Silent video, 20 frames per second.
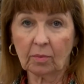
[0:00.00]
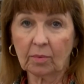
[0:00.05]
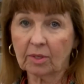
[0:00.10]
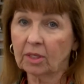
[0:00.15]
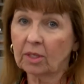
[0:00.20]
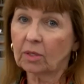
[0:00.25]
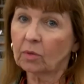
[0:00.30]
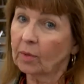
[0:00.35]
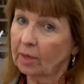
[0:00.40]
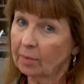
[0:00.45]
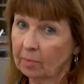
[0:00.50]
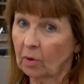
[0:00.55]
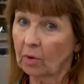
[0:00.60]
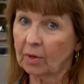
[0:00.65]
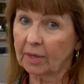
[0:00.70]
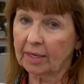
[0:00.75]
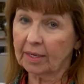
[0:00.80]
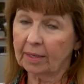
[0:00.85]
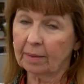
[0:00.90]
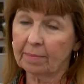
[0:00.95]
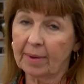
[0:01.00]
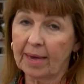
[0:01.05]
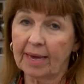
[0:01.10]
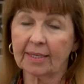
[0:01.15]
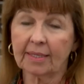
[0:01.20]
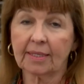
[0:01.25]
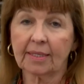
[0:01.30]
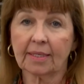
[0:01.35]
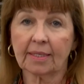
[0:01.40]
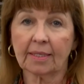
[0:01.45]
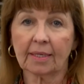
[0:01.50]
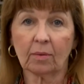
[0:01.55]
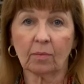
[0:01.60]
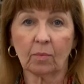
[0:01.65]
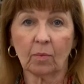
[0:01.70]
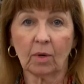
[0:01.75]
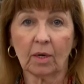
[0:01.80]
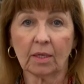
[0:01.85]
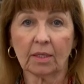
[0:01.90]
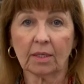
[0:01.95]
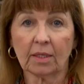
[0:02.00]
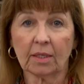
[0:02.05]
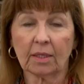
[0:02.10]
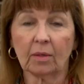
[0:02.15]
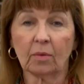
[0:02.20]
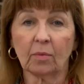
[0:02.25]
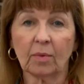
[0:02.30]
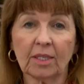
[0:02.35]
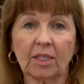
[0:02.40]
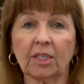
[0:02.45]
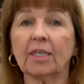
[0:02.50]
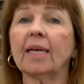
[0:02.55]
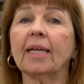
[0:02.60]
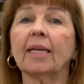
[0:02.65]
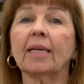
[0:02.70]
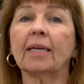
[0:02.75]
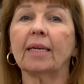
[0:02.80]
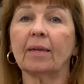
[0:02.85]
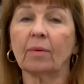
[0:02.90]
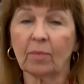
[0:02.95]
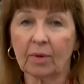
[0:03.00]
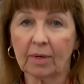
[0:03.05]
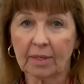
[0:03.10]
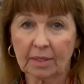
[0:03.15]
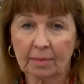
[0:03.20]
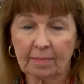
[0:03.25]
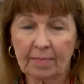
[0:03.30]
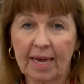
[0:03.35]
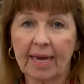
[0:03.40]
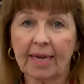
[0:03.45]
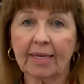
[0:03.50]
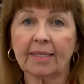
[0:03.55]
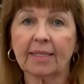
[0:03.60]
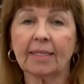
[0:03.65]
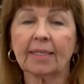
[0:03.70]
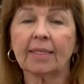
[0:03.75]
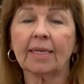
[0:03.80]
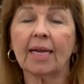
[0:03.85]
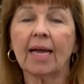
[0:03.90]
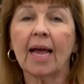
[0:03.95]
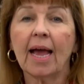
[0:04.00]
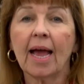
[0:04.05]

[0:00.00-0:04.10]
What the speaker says: which is where Porgy and Bess was originated and where it's based,